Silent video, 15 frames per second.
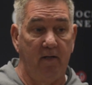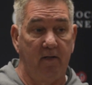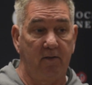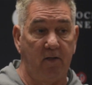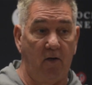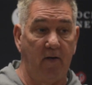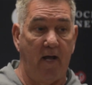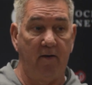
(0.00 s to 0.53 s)

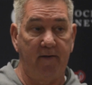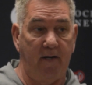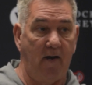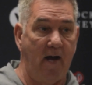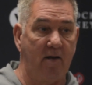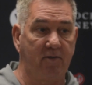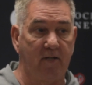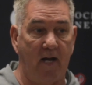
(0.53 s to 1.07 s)
slow down their
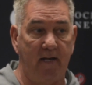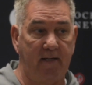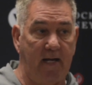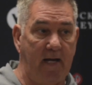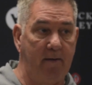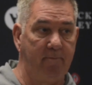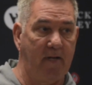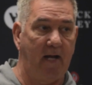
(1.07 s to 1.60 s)
outside
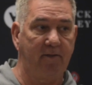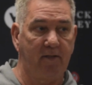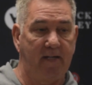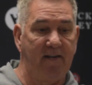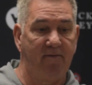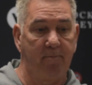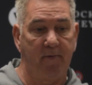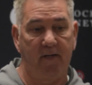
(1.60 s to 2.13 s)
game, not to
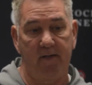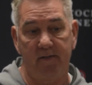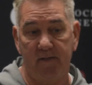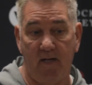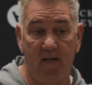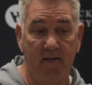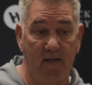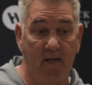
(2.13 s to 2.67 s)
give them the
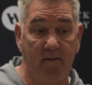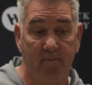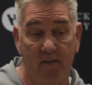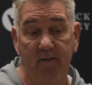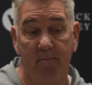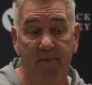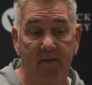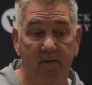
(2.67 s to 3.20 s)
inside game?
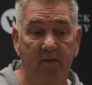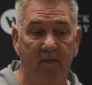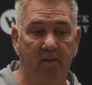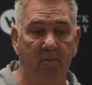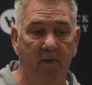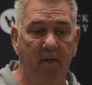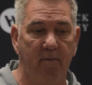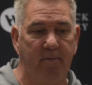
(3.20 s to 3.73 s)
It's going
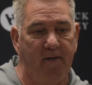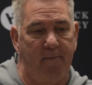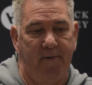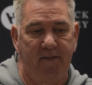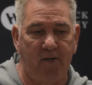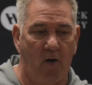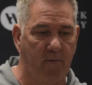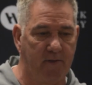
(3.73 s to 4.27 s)
to be
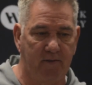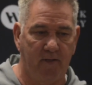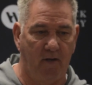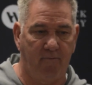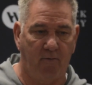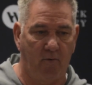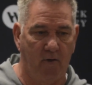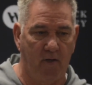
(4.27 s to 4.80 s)
it's always
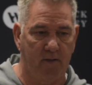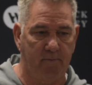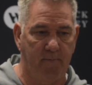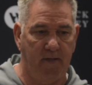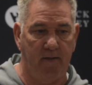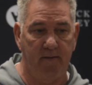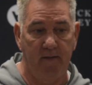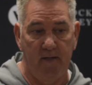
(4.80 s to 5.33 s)
tough for us
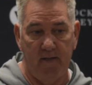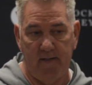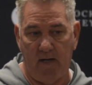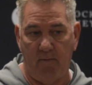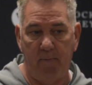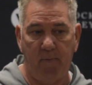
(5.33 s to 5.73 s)
being that we